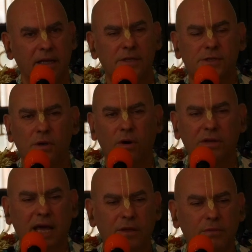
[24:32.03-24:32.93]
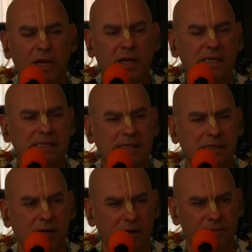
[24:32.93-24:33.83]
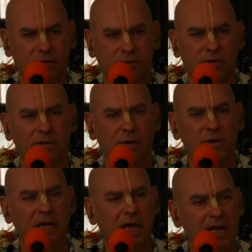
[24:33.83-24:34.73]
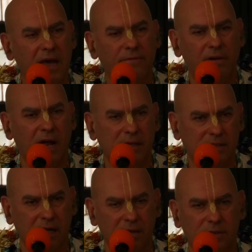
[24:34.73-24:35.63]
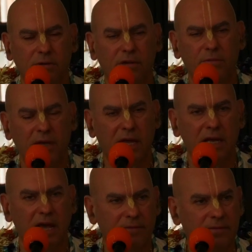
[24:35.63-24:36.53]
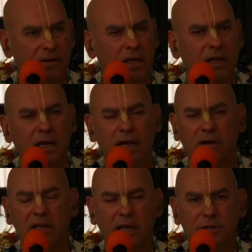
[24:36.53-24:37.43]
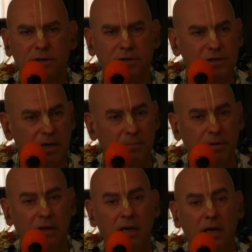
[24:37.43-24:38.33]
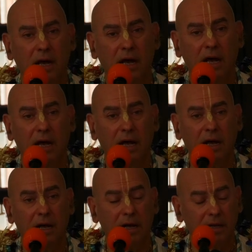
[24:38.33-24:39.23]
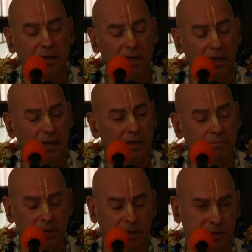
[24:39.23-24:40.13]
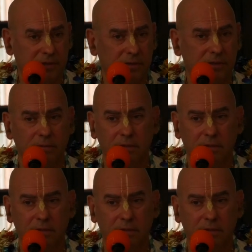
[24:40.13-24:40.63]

so that we can serve, so that we can have rasa, so that we can have a relationship in bliss.